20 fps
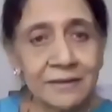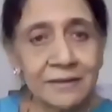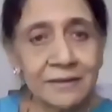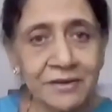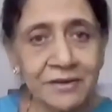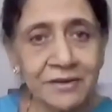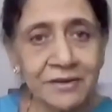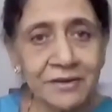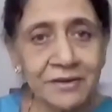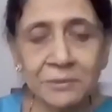
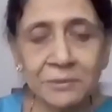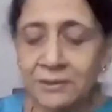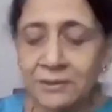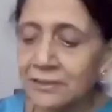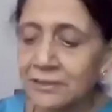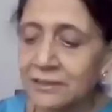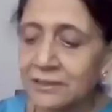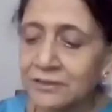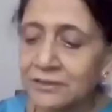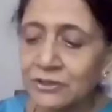
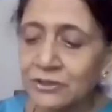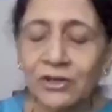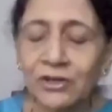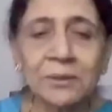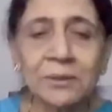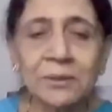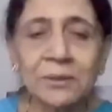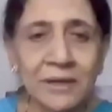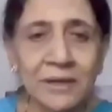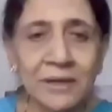Honorable
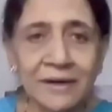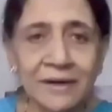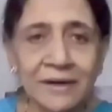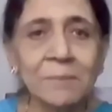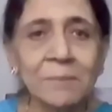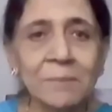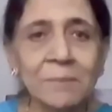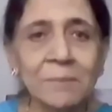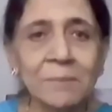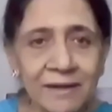Dr. Balram
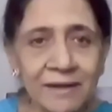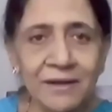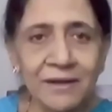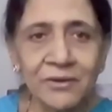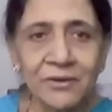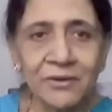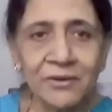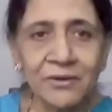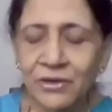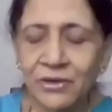
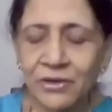Bhargava